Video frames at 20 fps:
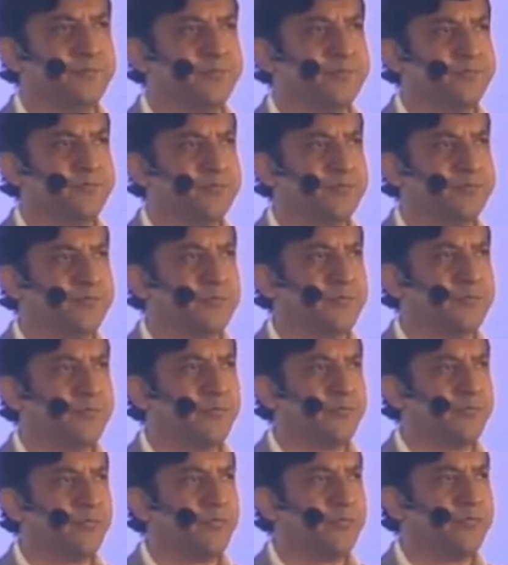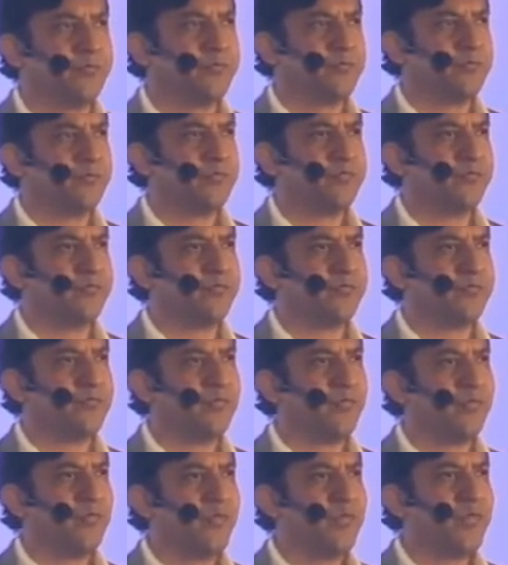
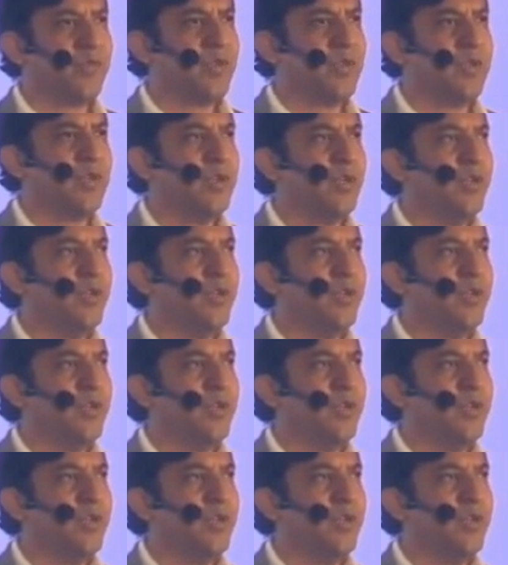(silence)